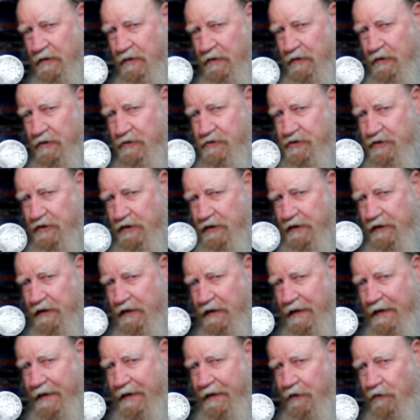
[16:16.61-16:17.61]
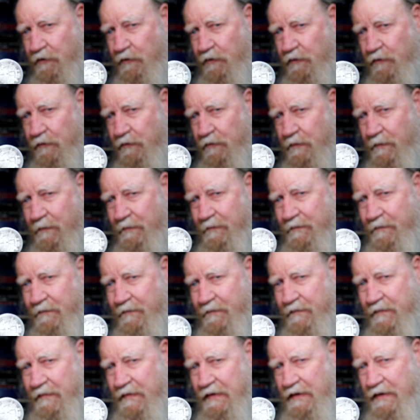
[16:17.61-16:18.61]
there's a little arrow,
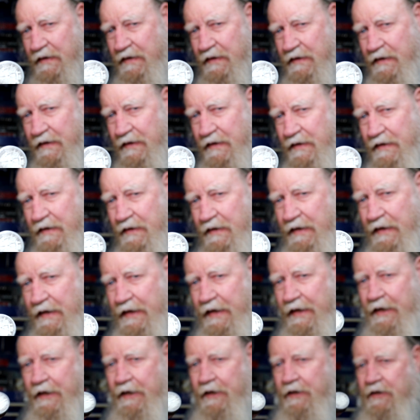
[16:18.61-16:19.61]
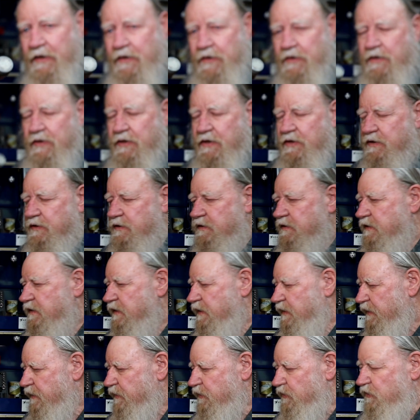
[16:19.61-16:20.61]
and
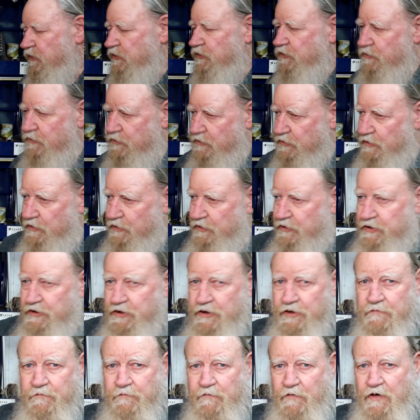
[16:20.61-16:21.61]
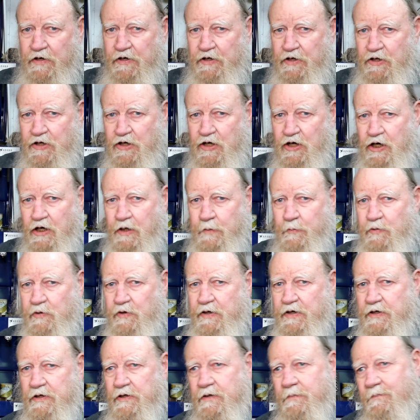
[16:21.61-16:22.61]
you can look at the front of the
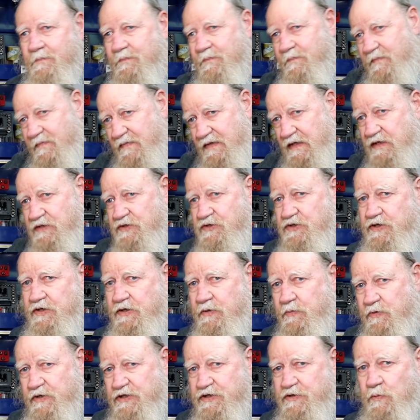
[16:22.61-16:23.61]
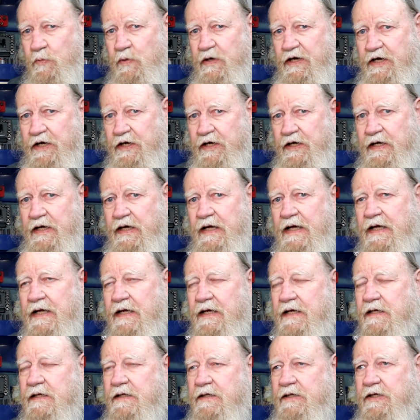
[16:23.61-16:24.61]
carburetor, see which way
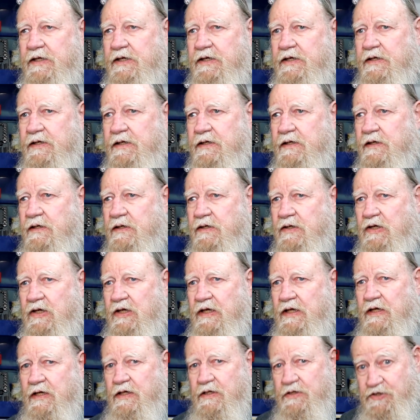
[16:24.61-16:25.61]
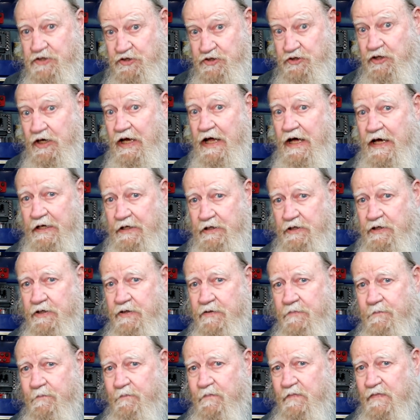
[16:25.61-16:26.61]
the slot
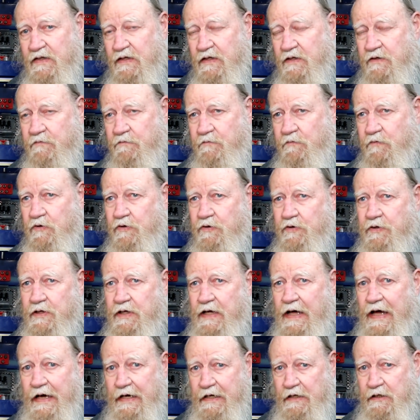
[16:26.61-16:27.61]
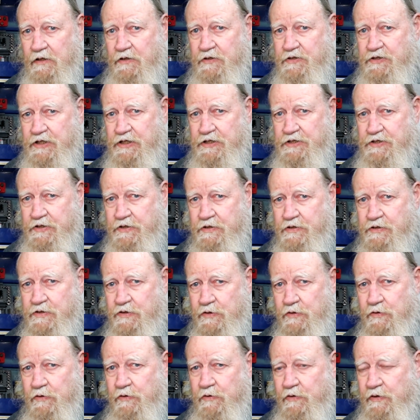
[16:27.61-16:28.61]
for the idle adjusting
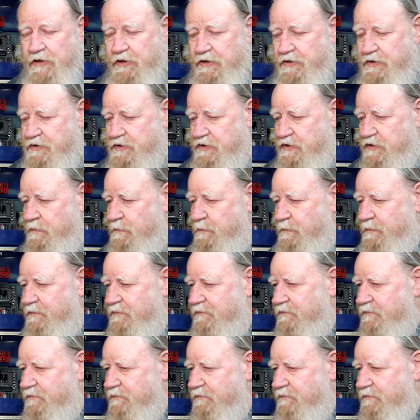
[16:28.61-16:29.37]
screw is.